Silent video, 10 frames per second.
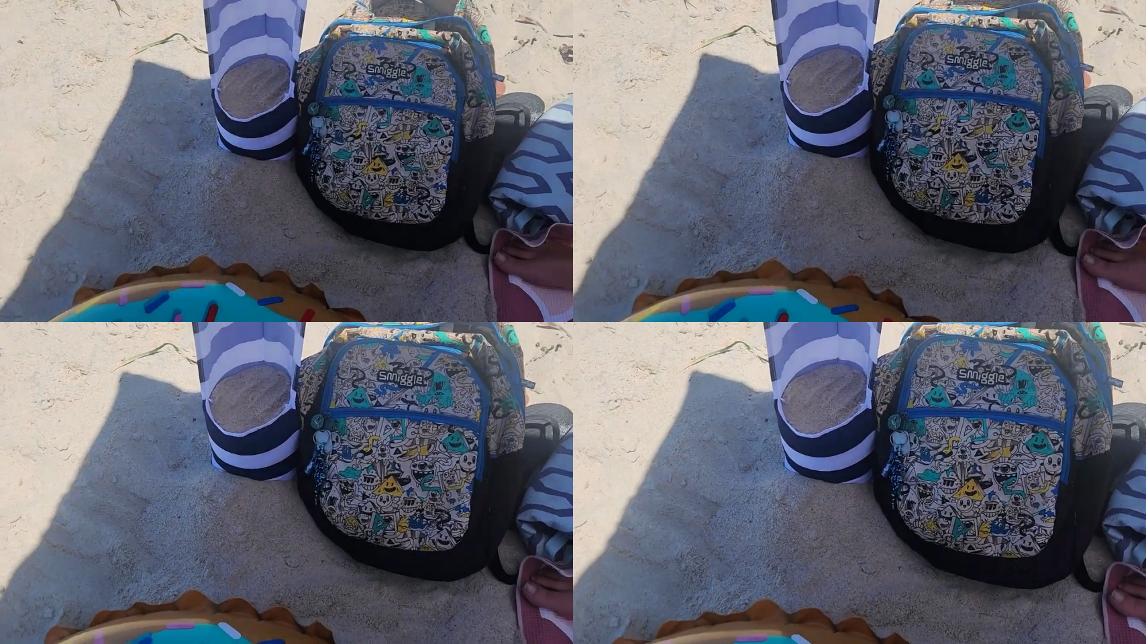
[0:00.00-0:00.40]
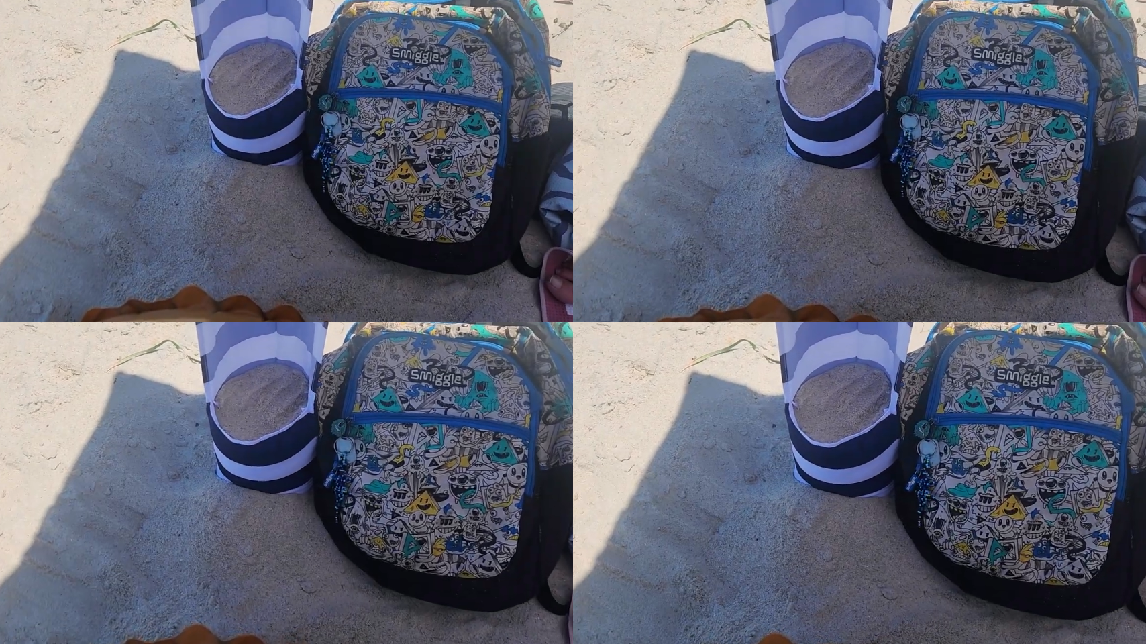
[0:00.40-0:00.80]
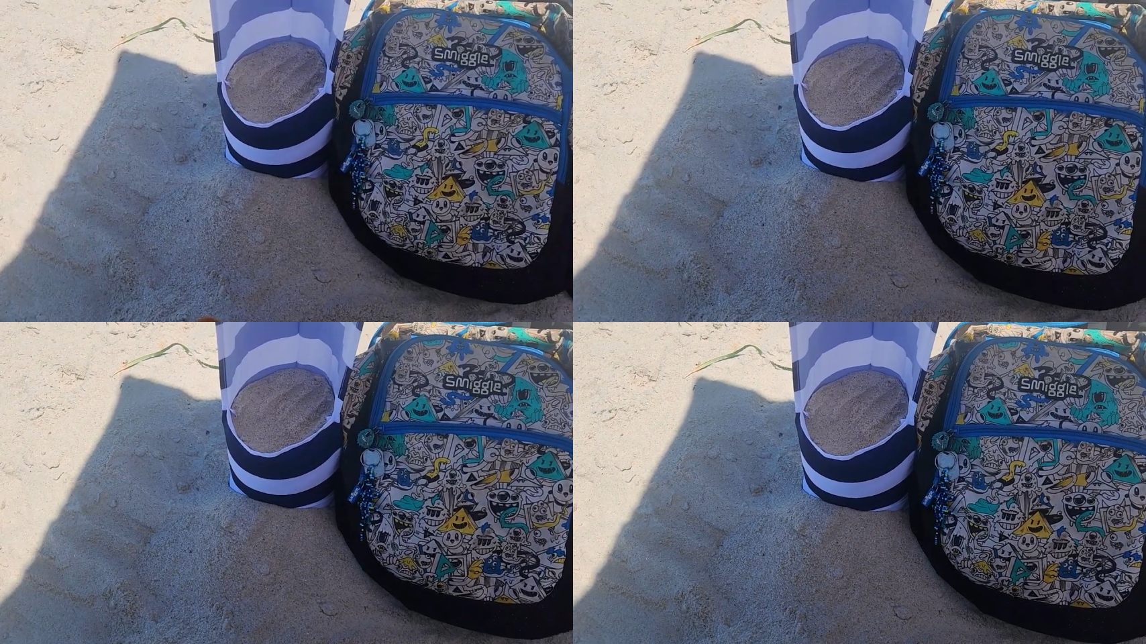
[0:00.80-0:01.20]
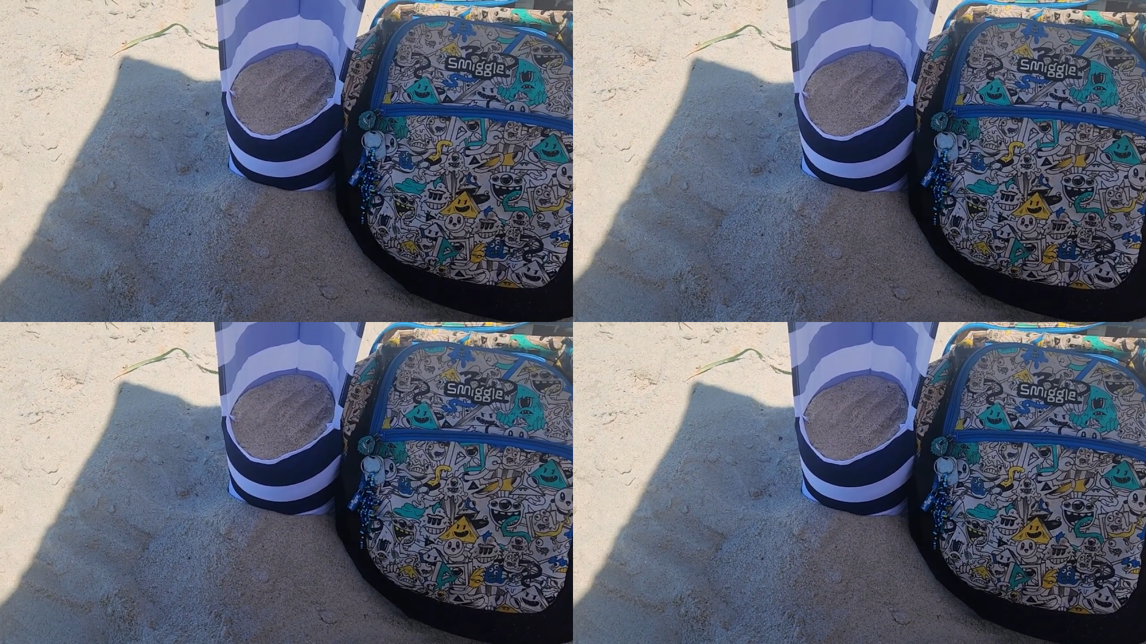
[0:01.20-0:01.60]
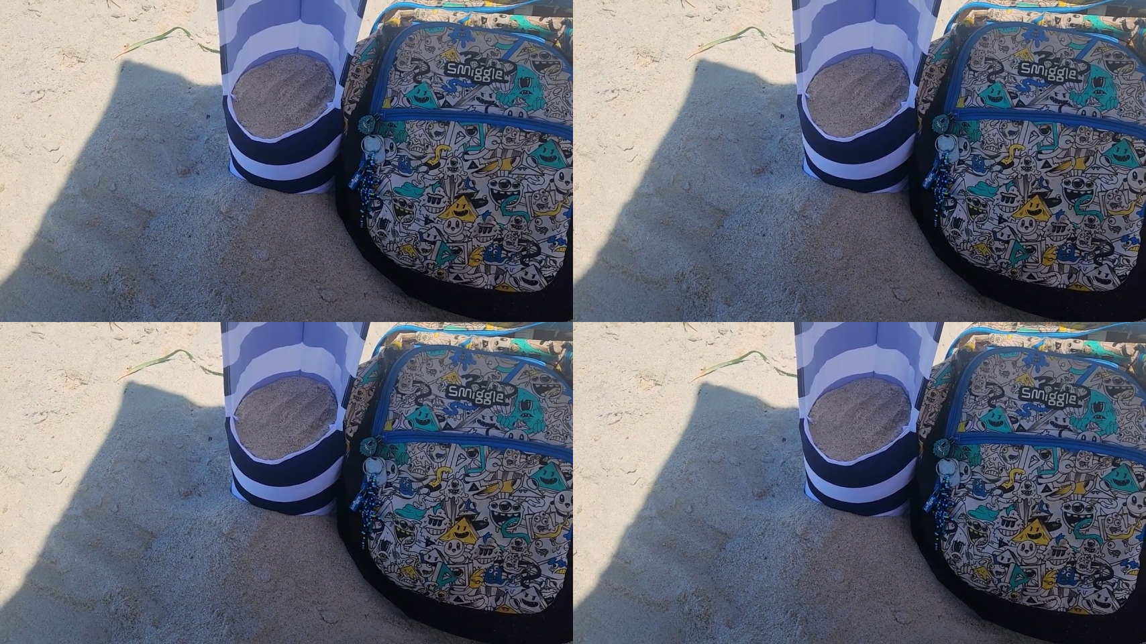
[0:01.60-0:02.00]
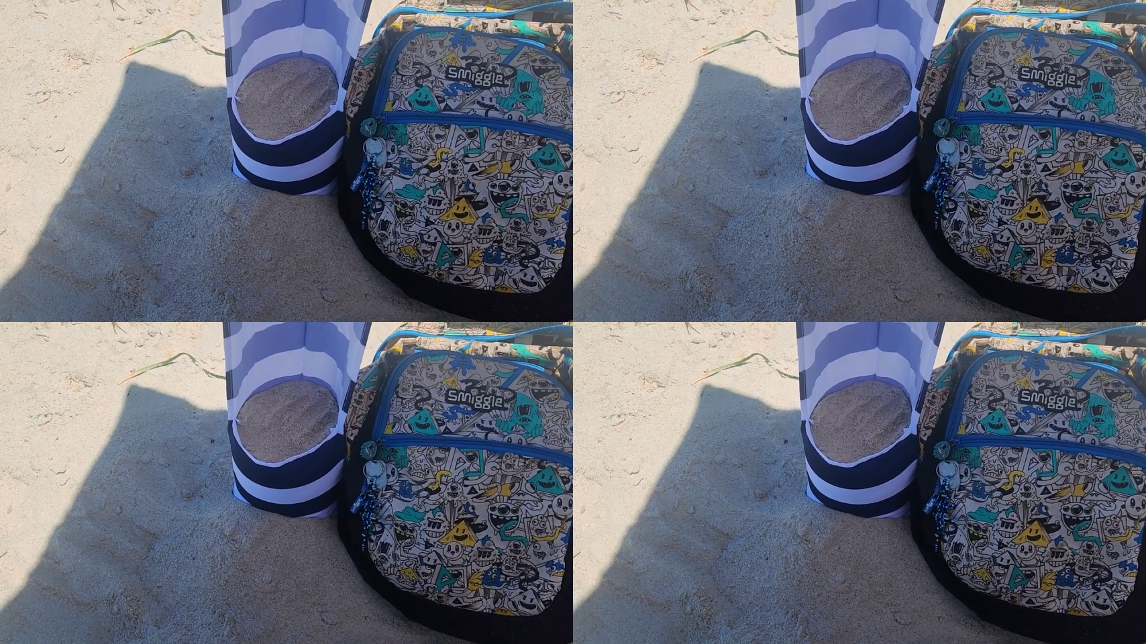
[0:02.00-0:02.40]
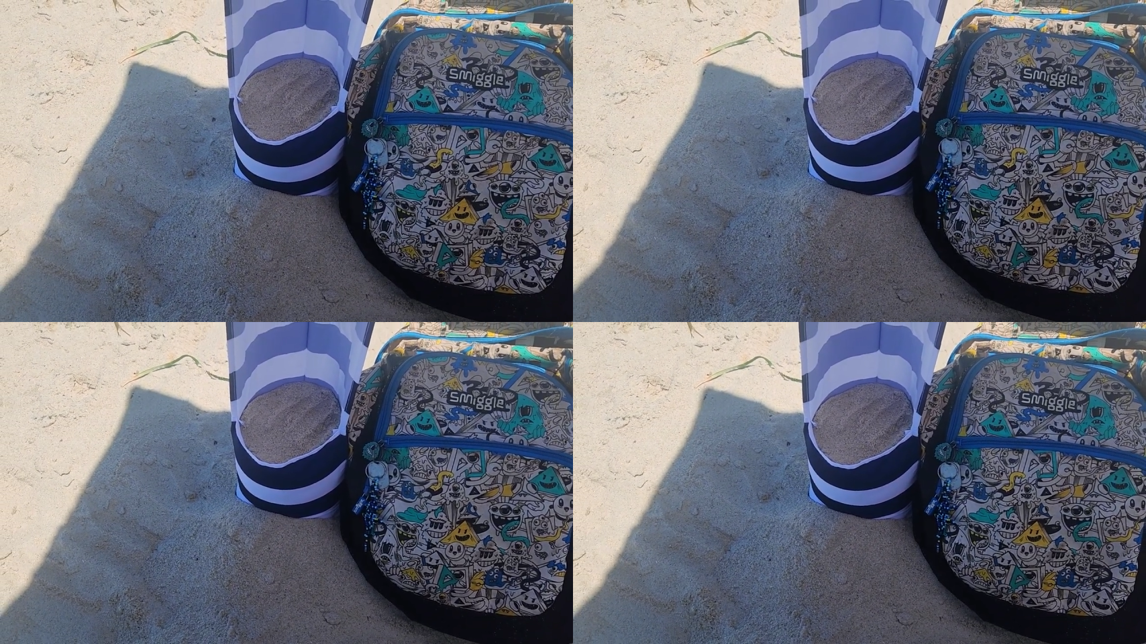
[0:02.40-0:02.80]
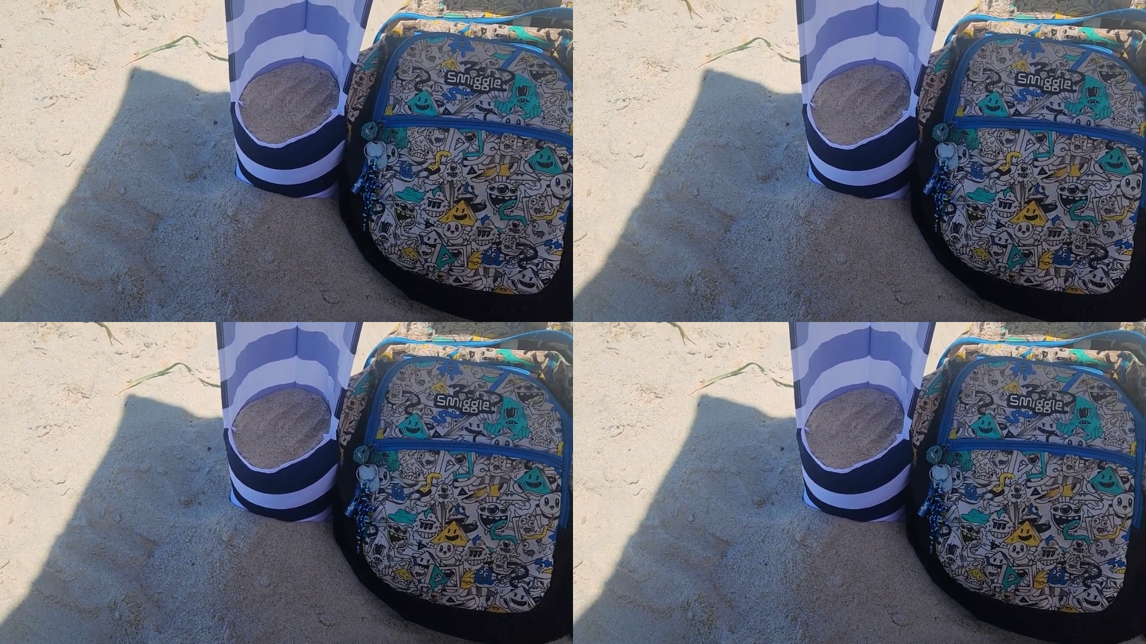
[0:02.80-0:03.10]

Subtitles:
(no speaker visible)